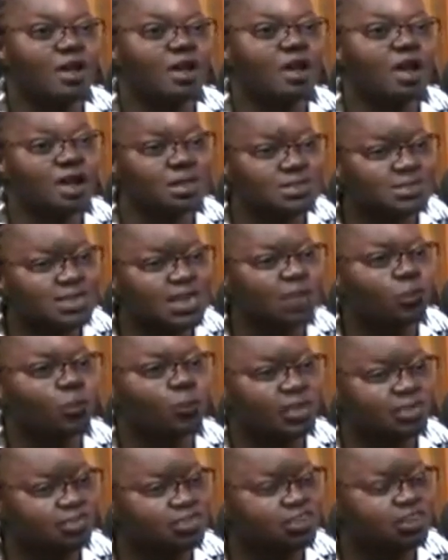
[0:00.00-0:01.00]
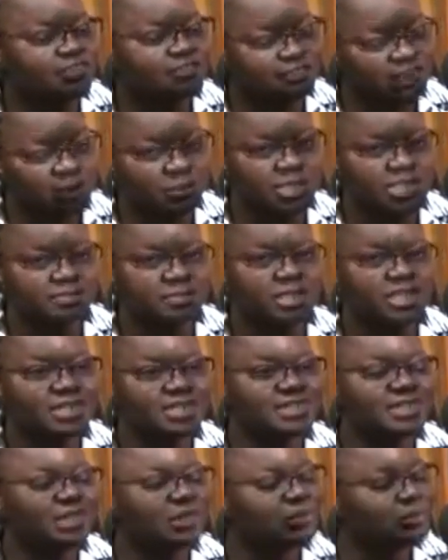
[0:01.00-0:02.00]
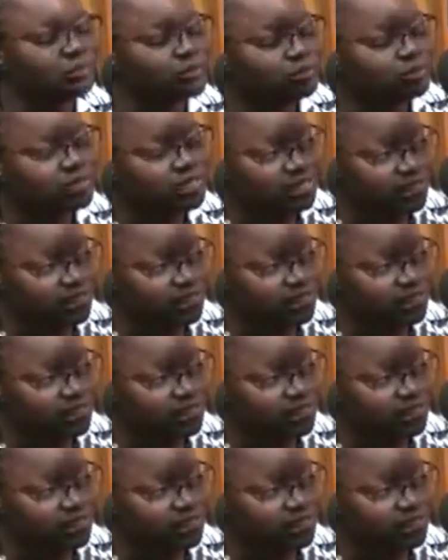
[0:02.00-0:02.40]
contact with their families, because they do